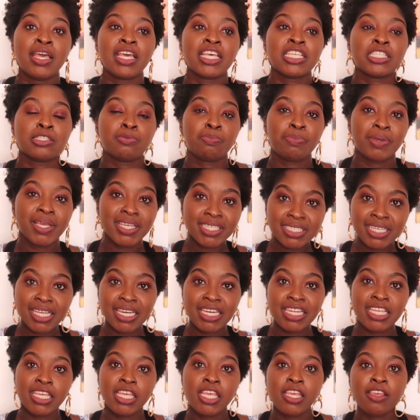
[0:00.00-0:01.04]

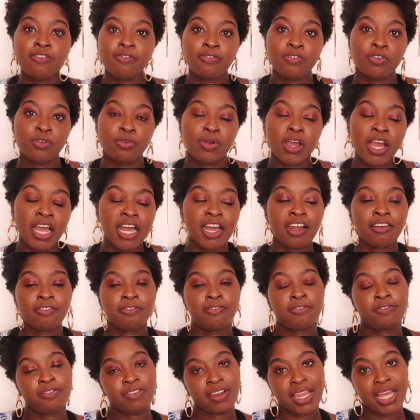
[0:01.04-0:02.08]
especially if you
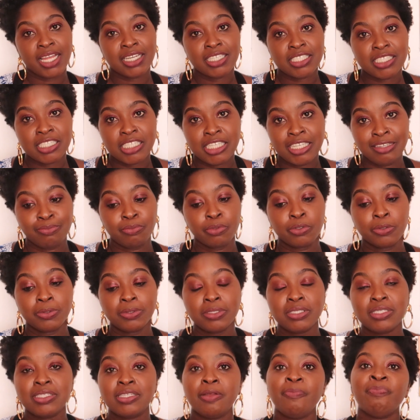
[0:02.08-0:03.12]
have flat
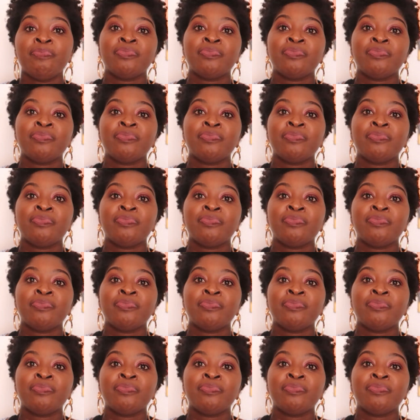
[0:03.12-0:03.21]
nipples